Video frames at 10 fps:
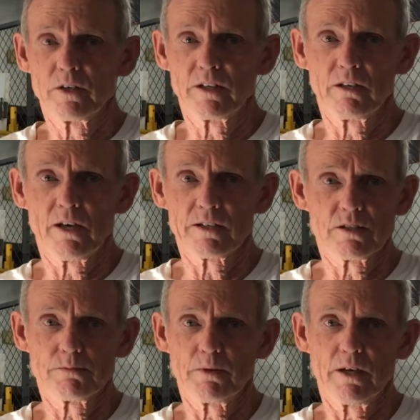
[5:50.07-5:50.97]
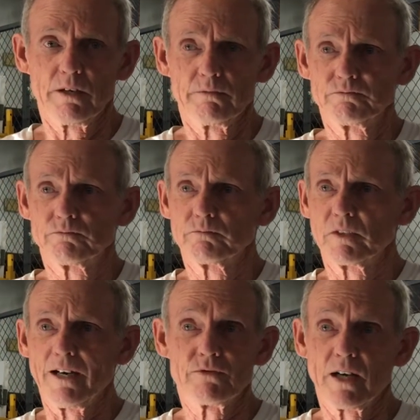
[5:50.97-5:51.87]
they like just by.
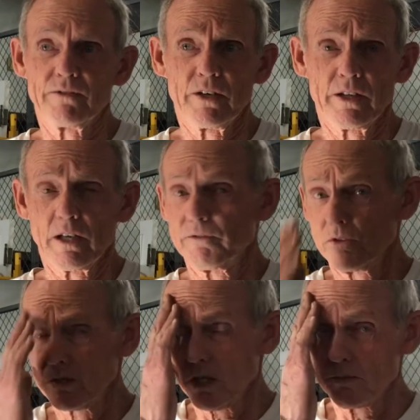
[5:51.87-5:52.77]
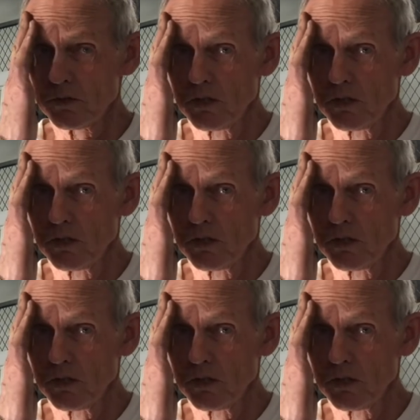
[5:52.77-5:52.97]
I've done that a few times.